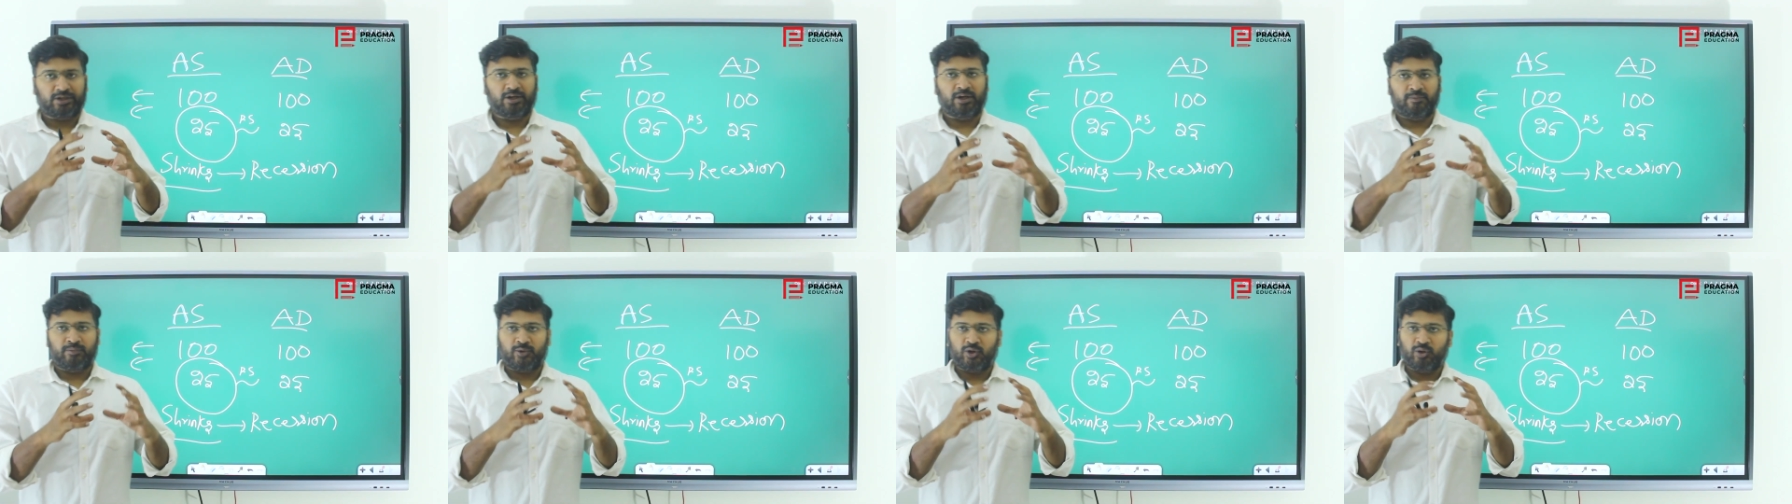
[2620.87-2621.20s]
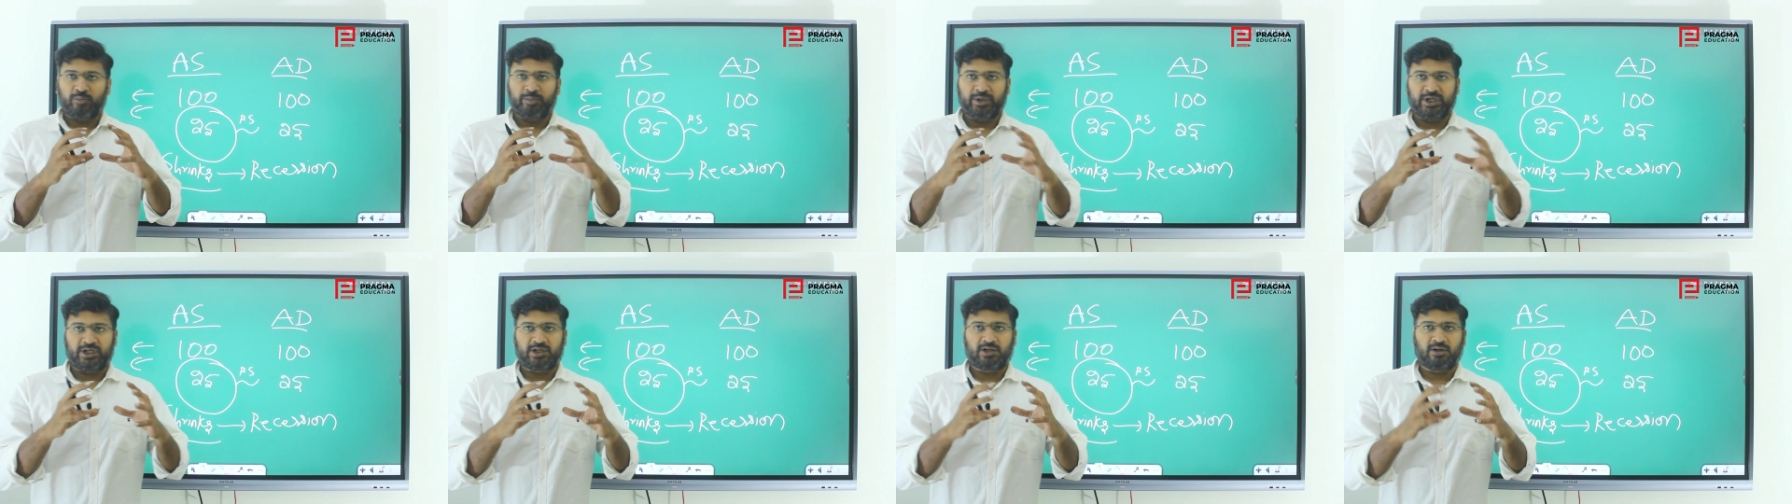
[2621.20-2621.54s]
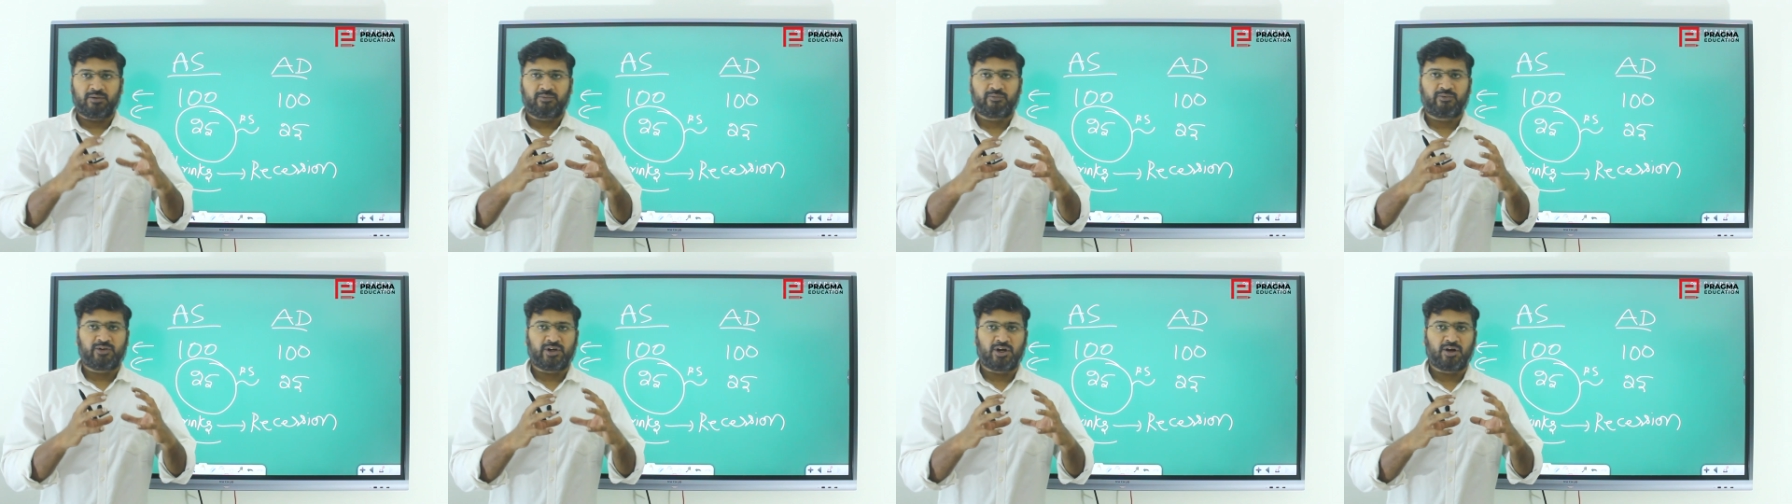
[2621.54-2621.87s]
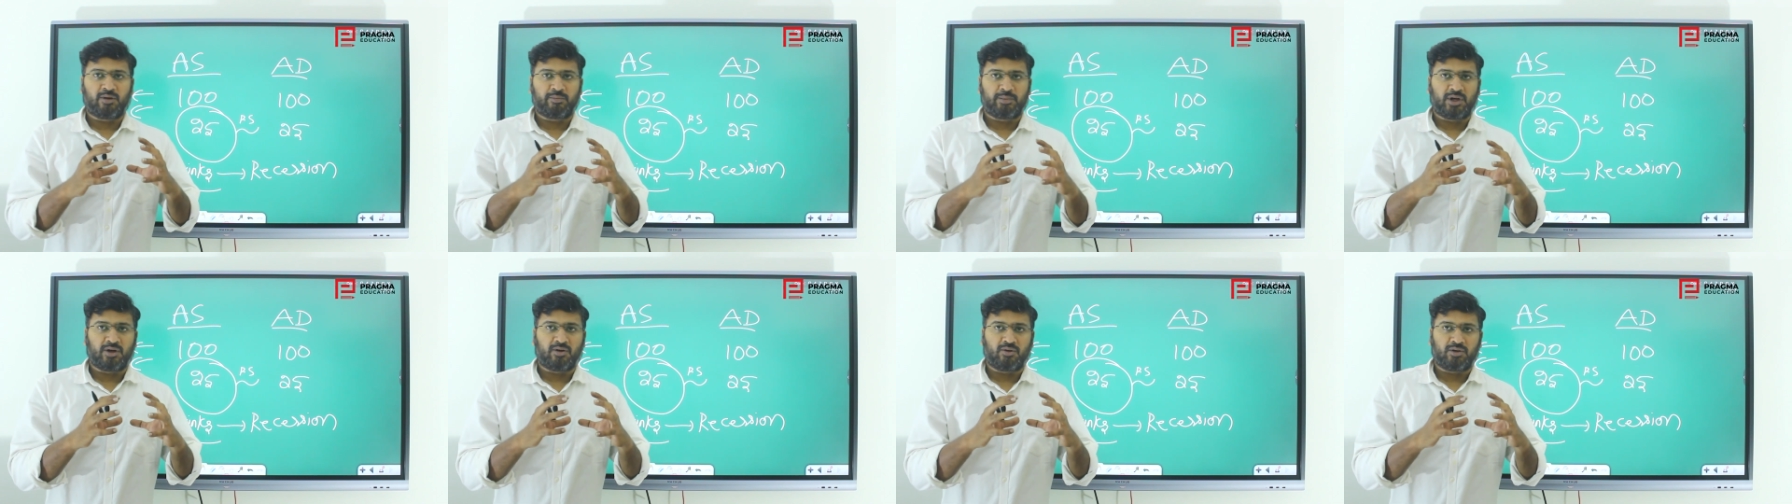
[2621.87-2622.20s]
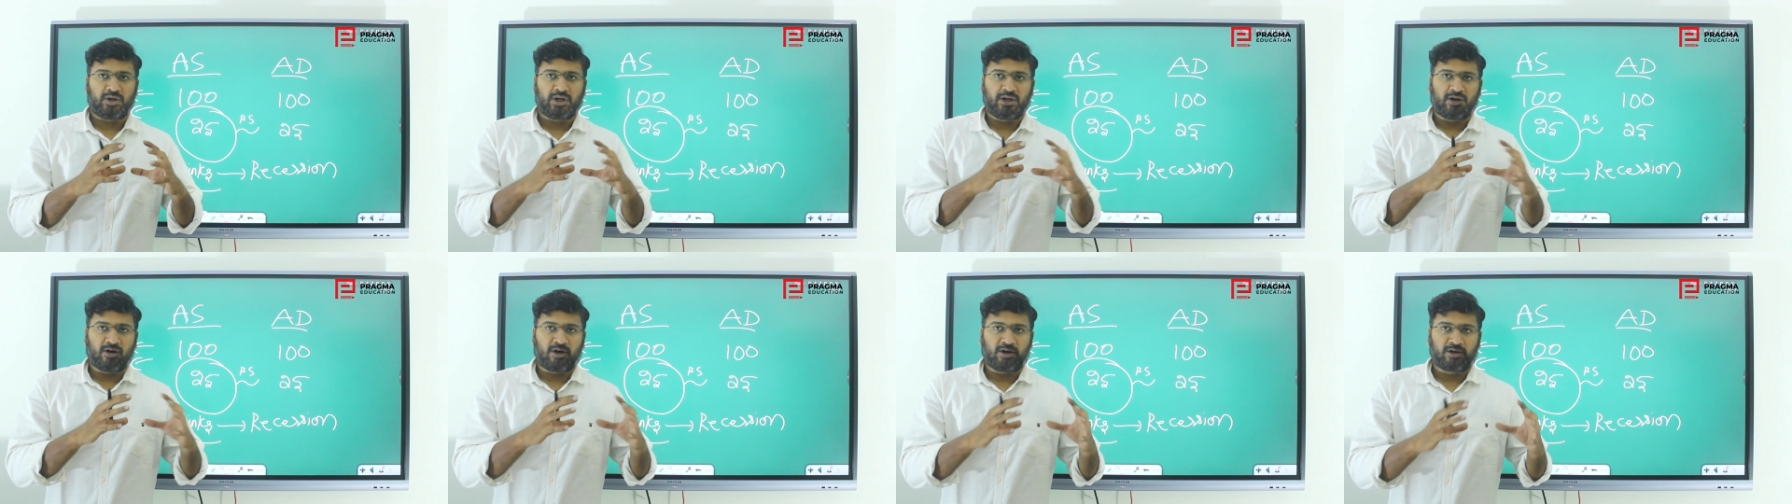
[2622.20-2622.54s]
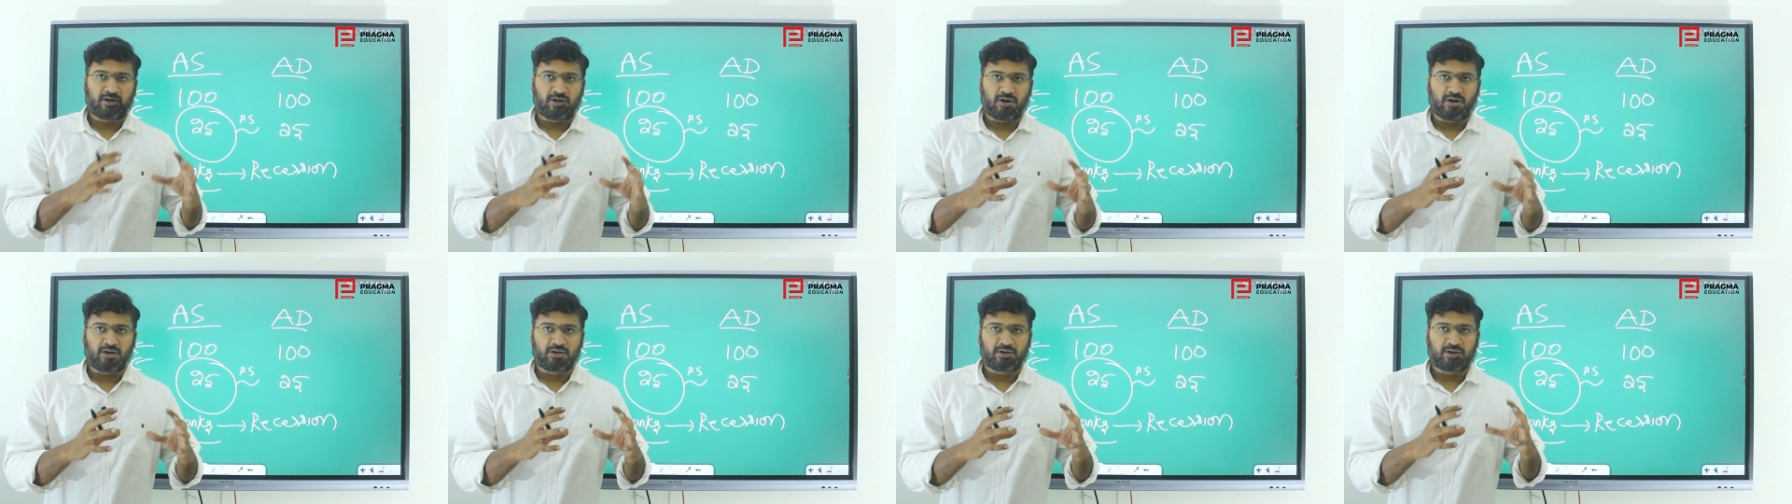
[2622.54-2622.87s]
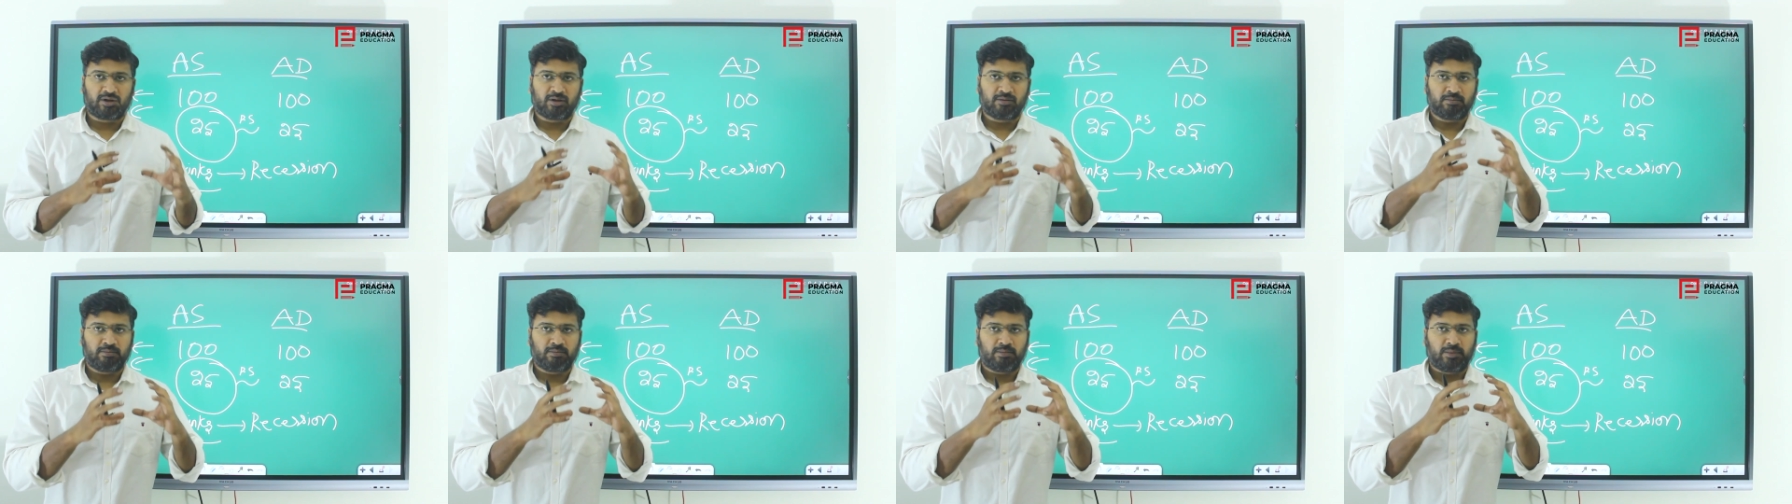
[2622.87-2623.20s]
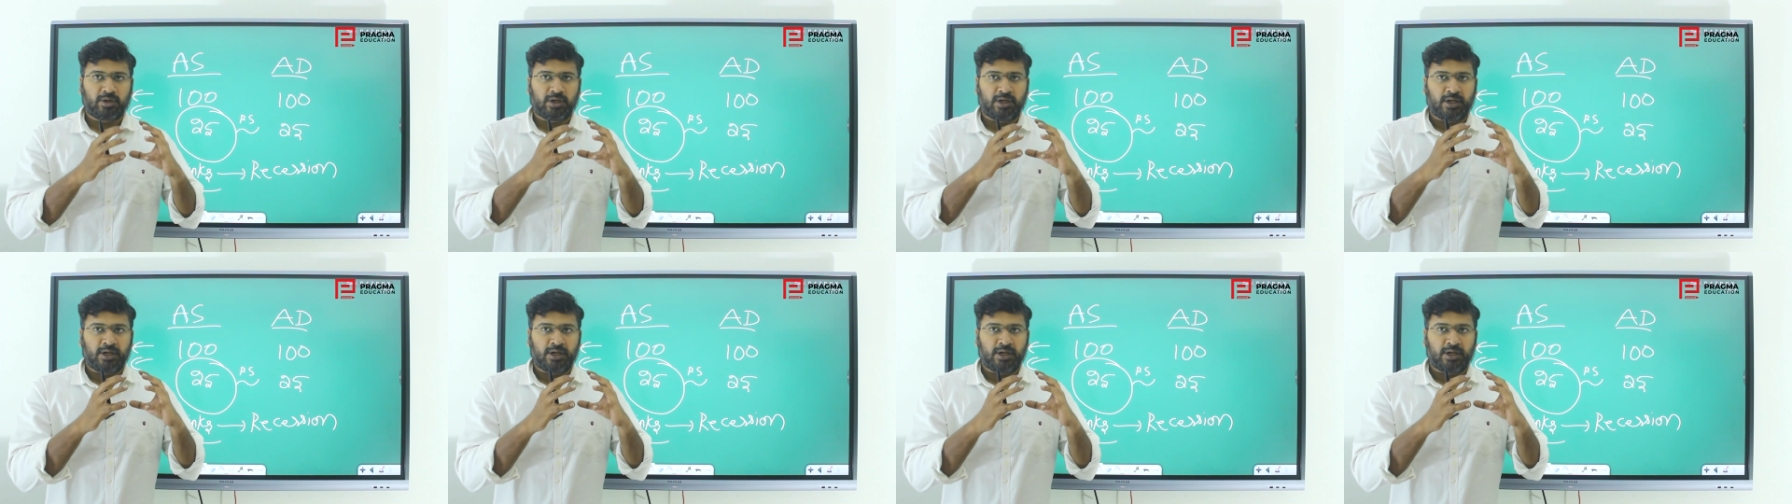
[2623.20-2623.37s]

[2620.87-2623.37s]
term to mid term phenomena only, not long term.